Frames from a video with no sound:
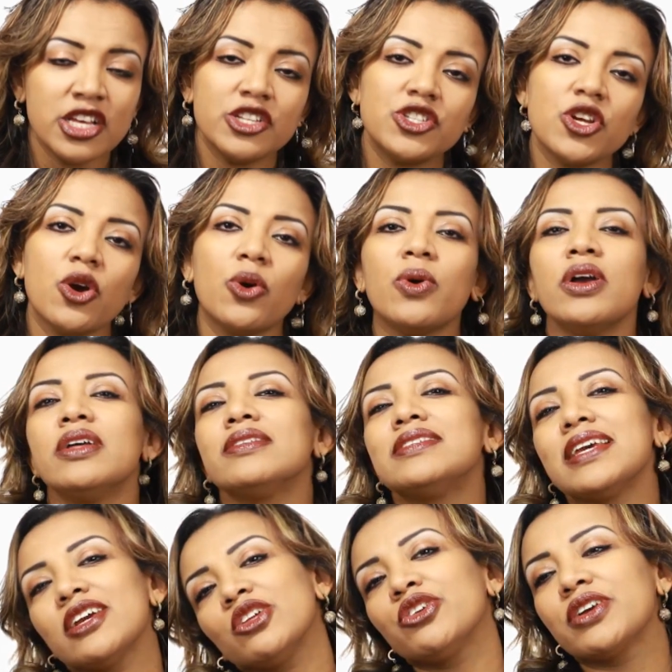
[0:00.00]
So
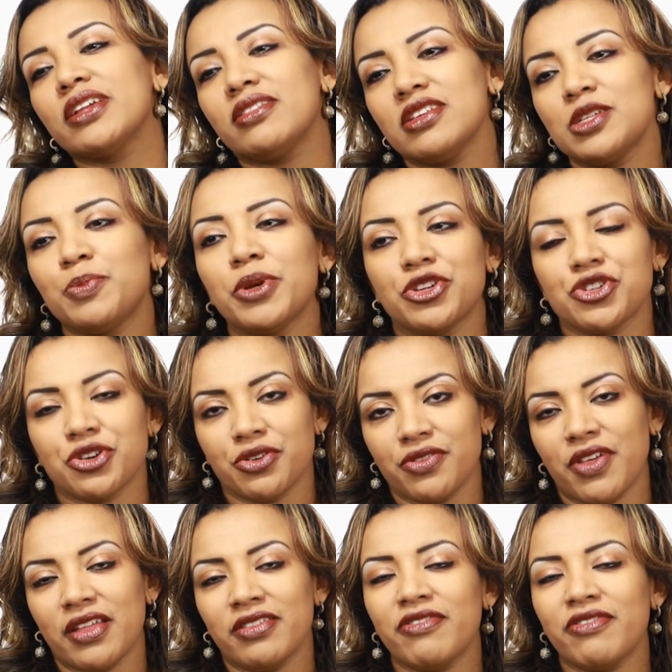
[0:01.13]
take a look at this picture then.